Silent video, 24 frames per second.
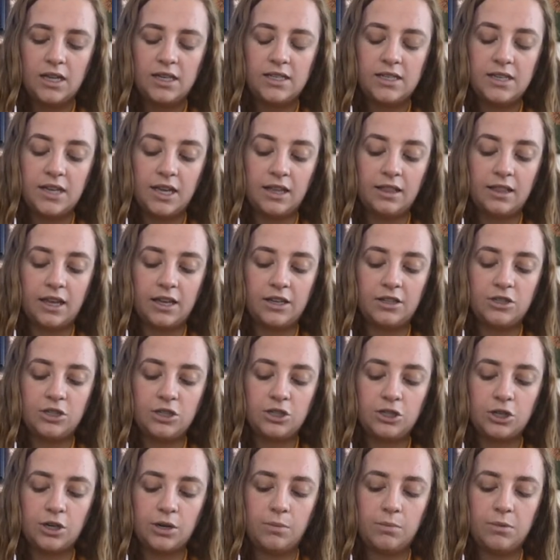Daylight
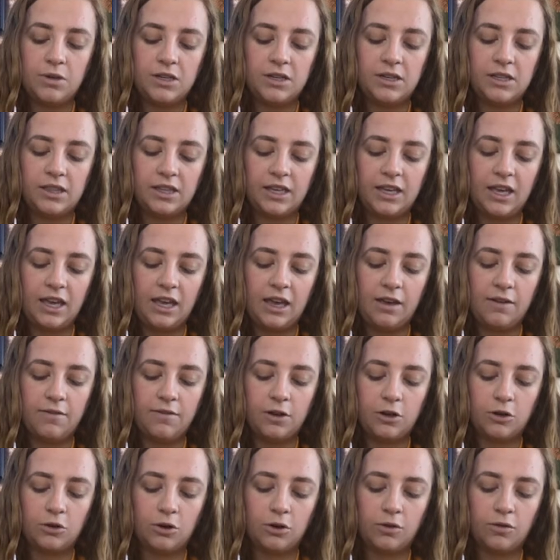streamed into the cave,
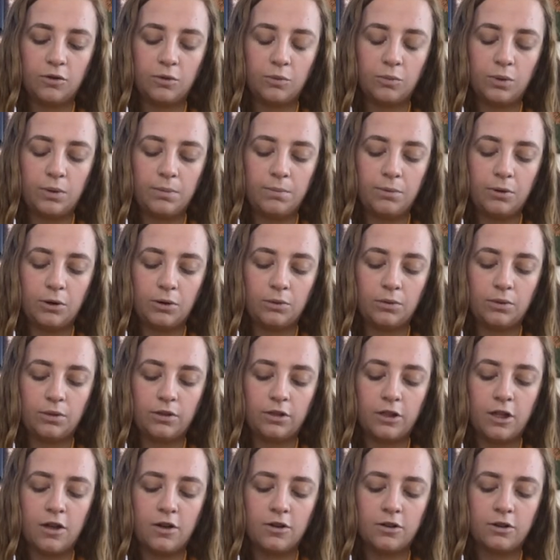and Grover whimpered with
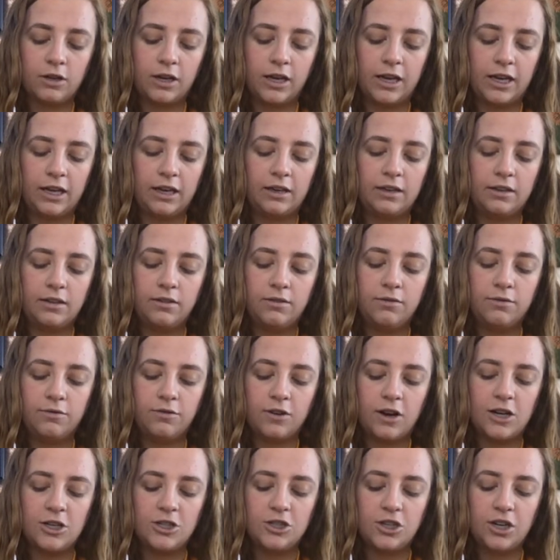longing,
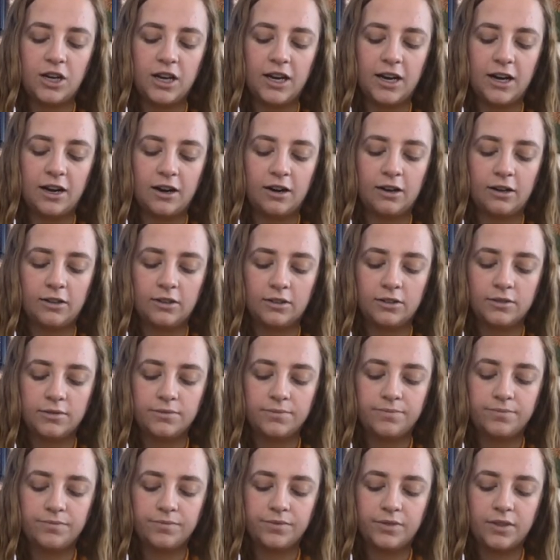fresh air.
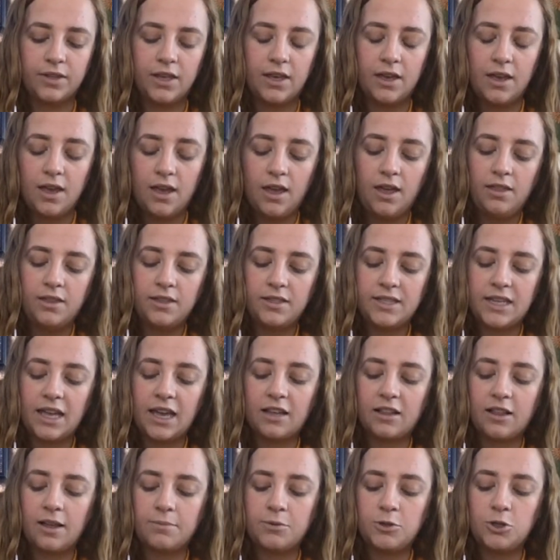The
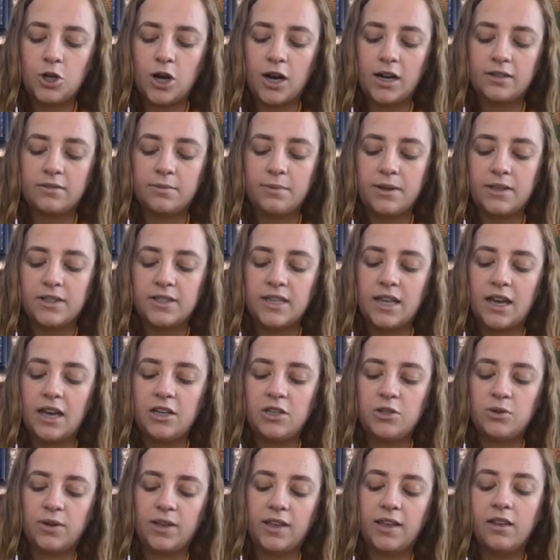Cyclops dragged him outside
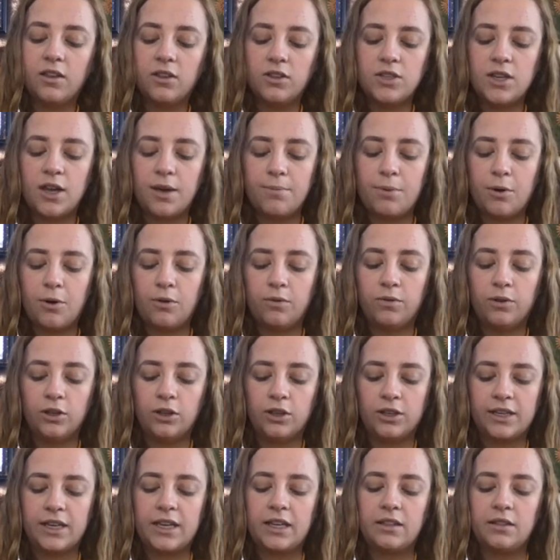to a hilltop
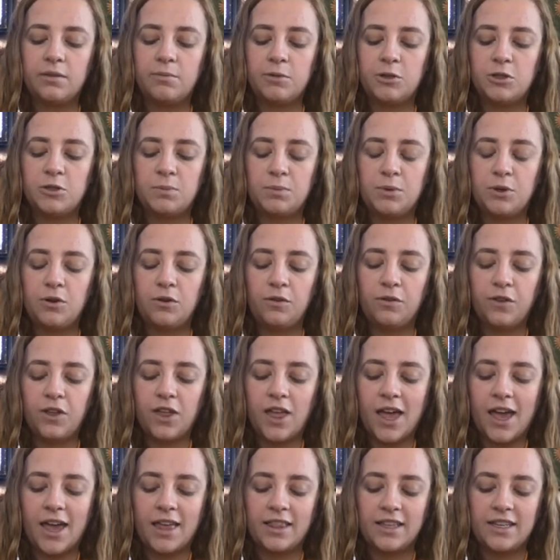overlooking the most beautiful
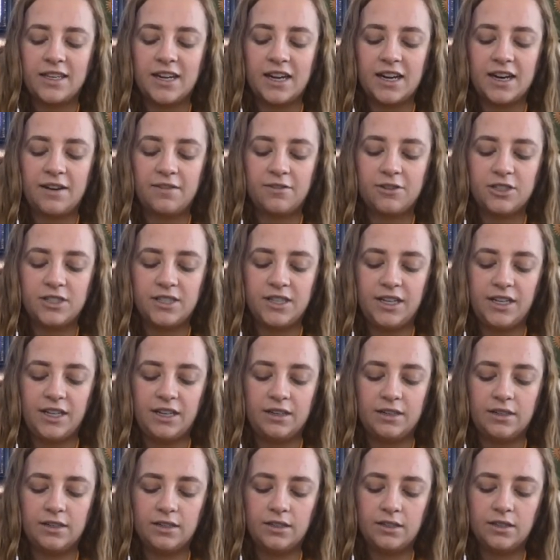island I'd ever seen.